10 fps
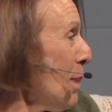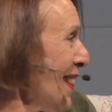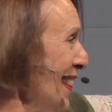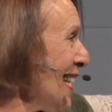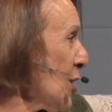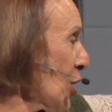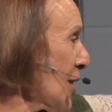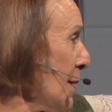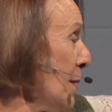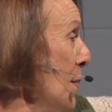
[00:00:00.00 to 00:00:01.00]
but that
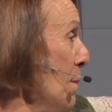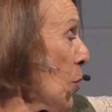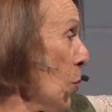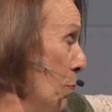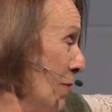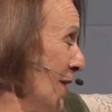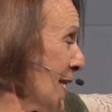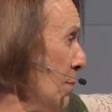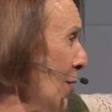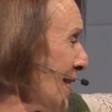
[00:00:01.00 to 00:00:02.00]
Dr. or
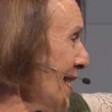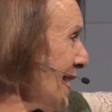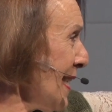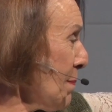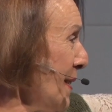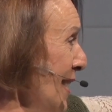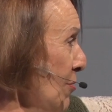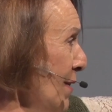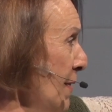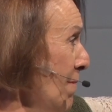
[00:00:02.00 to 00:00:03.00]
Professor Martin Seligman had
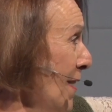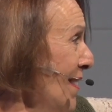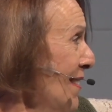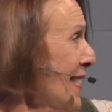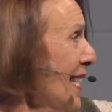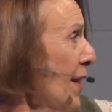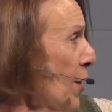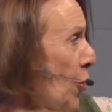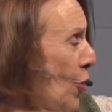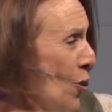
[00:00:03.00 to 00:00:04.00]
already found.
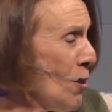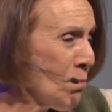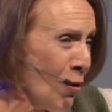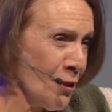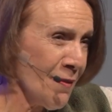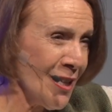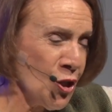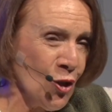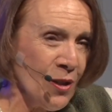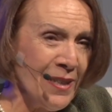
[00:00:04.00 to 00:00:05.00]
The third part of that
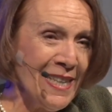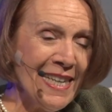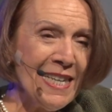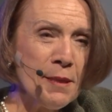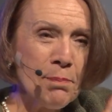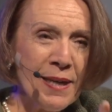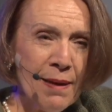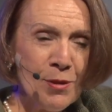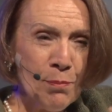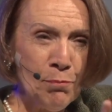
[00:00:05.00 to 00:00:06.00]
journal is it
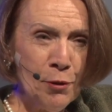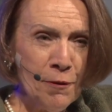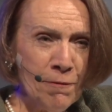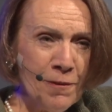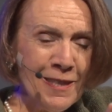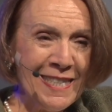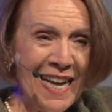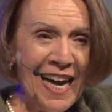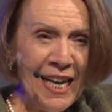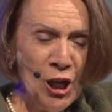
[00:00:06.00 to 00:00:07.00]
becomes a beautiful
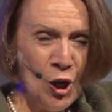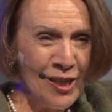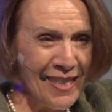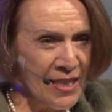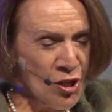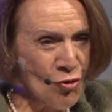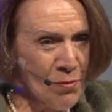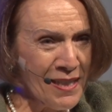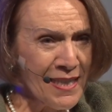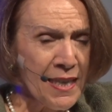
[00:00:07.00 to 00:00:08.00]
dialogue
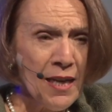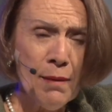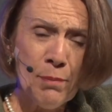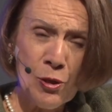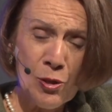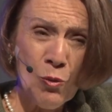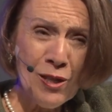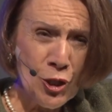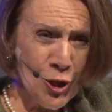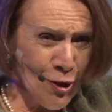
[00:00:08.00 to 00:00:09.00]
instrument, because
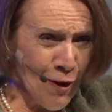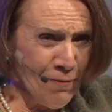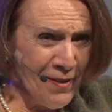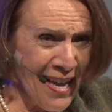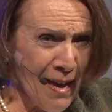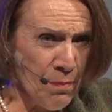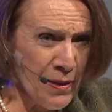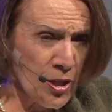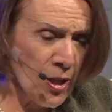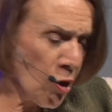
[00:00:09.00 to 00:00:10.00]
what so often
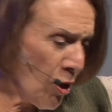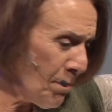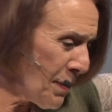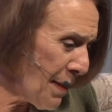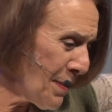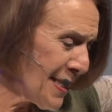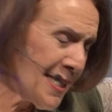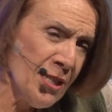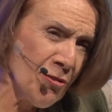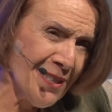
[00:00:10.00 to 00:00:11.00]
happens, so it can't become a
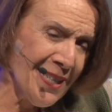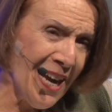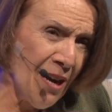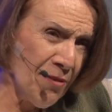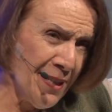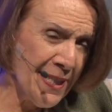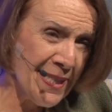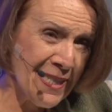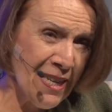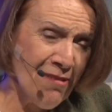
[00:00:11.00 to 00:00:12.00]
secret diary
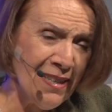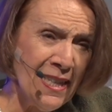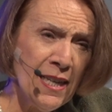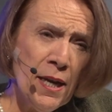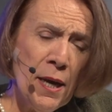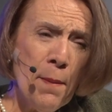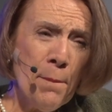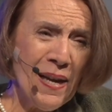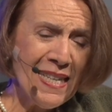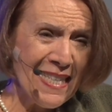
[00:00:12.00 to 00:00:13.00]
necessarily,
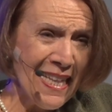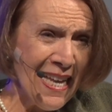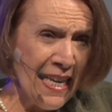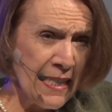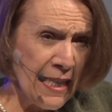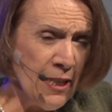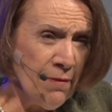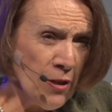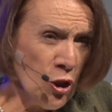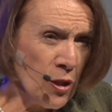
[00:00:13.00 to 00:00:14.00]
but that
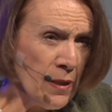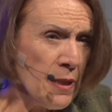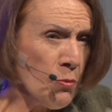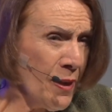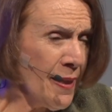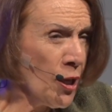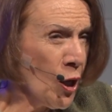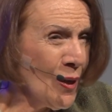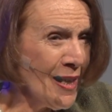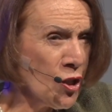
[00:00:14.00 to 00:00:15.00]
individuals, when they
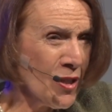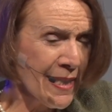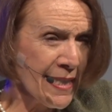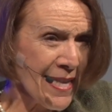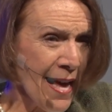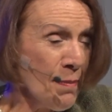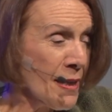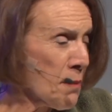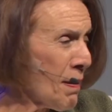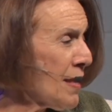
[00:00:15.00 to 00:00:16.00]
go into
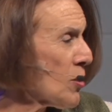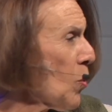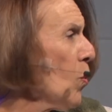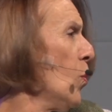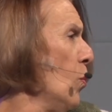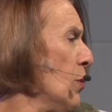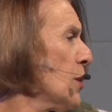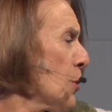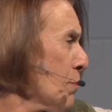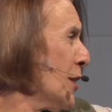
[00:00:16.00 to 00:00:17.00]
dysthymic space or
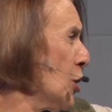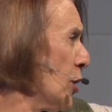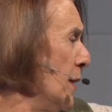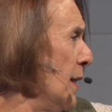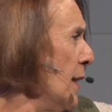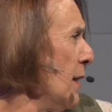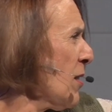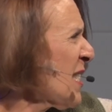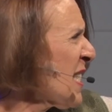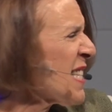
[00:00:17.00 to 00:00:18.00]
depression,
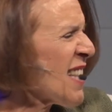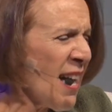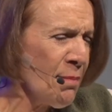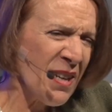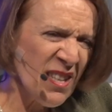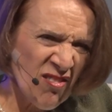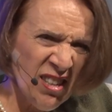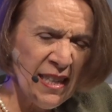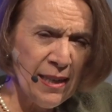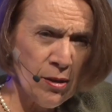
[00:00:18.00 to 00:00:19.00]
because dysthymic is
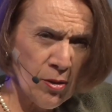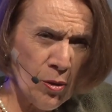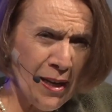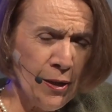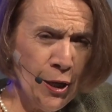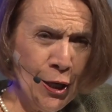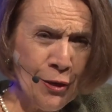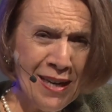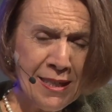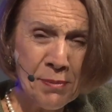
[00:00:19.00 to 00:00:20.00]
really quite a
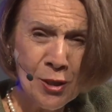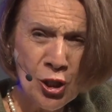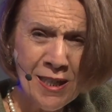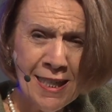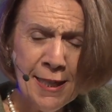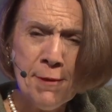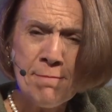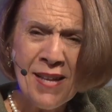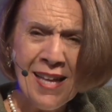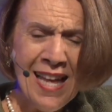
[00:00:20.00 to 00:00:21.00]
low-grade depression,
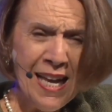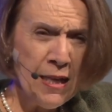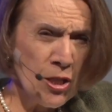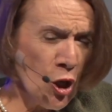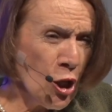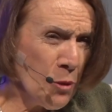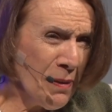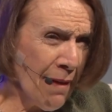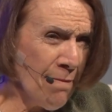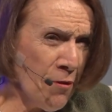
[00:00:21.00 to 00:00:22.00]
they start to
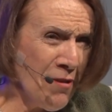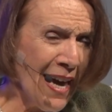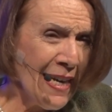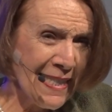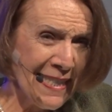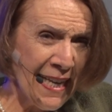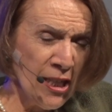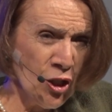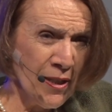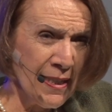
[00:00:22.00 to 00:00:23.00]
become very
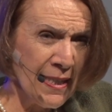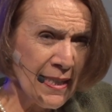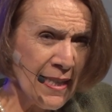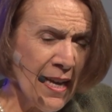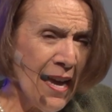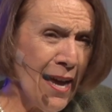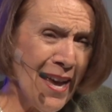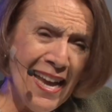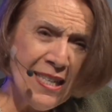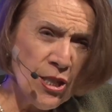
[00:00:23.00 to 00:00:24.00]
isolationist,
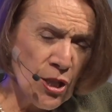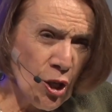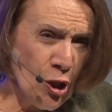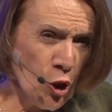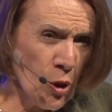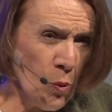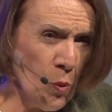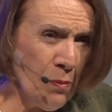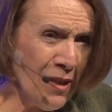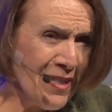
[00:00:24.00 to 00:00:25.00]
antisocial
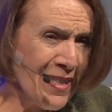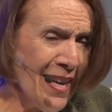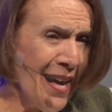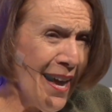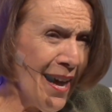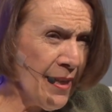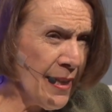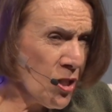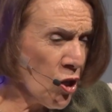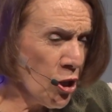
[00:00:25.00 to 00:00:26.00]
almost.
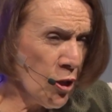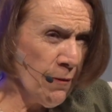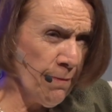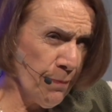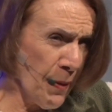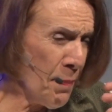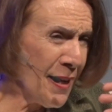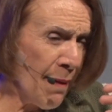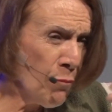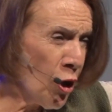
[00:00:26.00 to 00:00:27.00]
They start to become